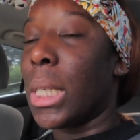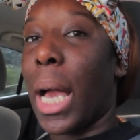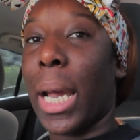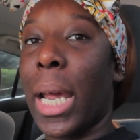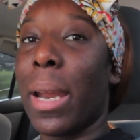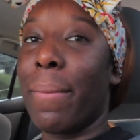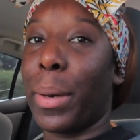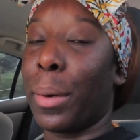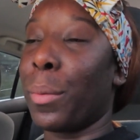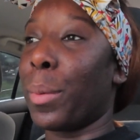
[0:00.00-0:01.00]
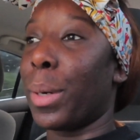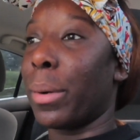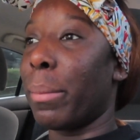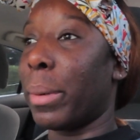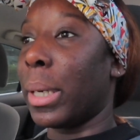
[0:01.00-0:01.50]
I can't even find a
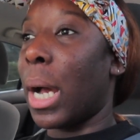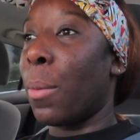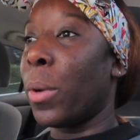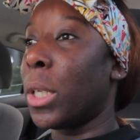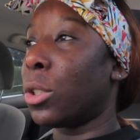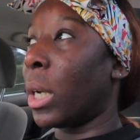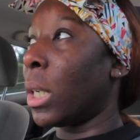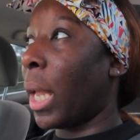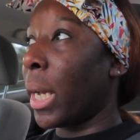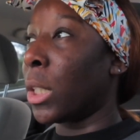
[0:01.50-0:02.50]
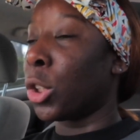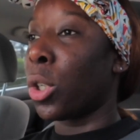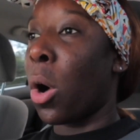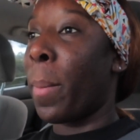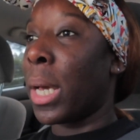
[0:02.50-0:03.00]
word, but I'm really trying to like
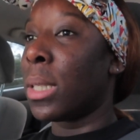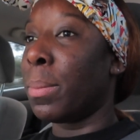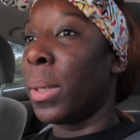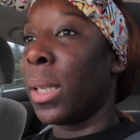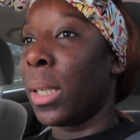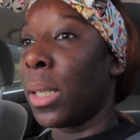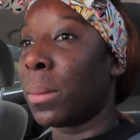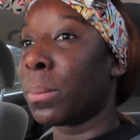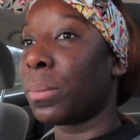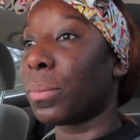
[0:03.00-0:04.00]
control my spending.